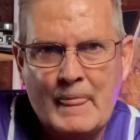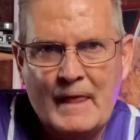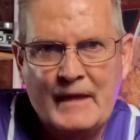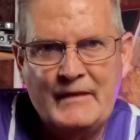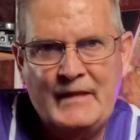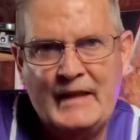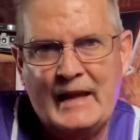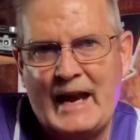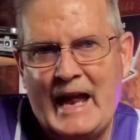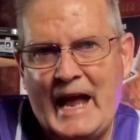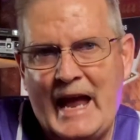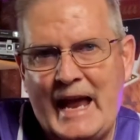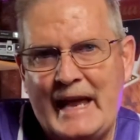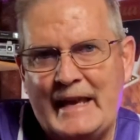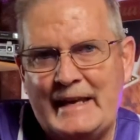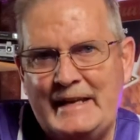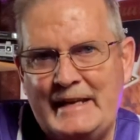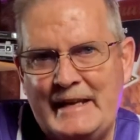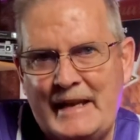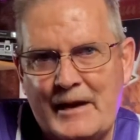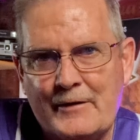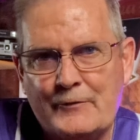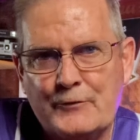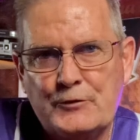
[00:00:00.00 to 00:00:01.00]
that I had
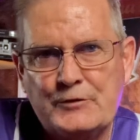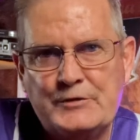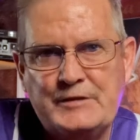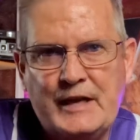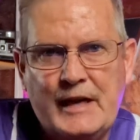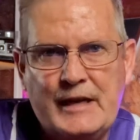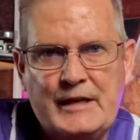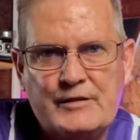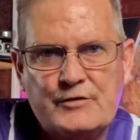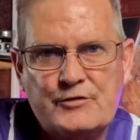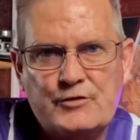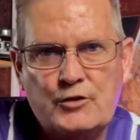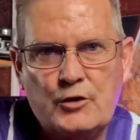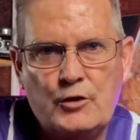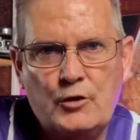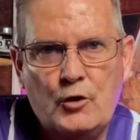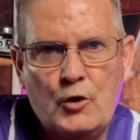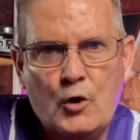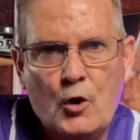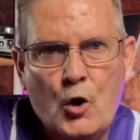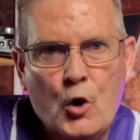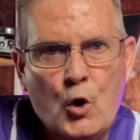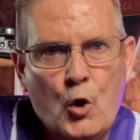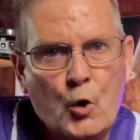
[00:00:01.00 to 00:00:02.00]
never tasted
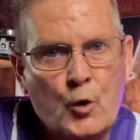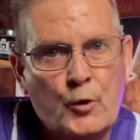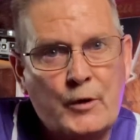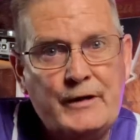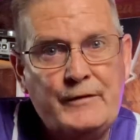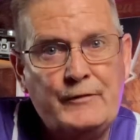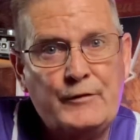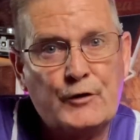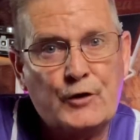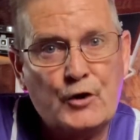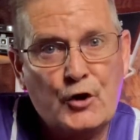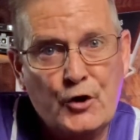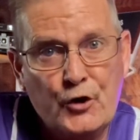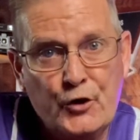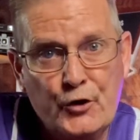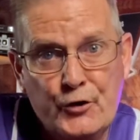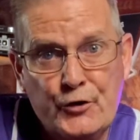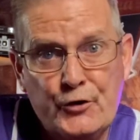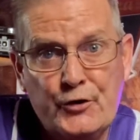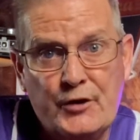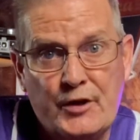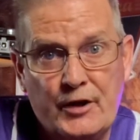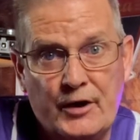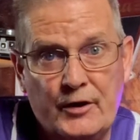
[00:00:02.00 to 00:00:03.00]
or even
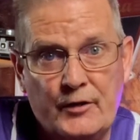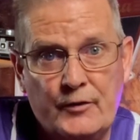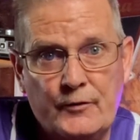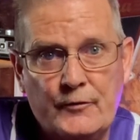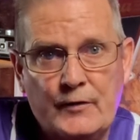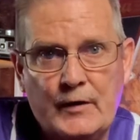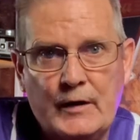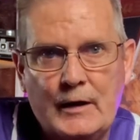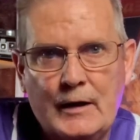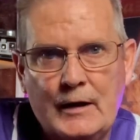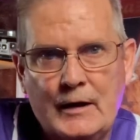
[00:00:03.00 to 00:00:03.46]
heard of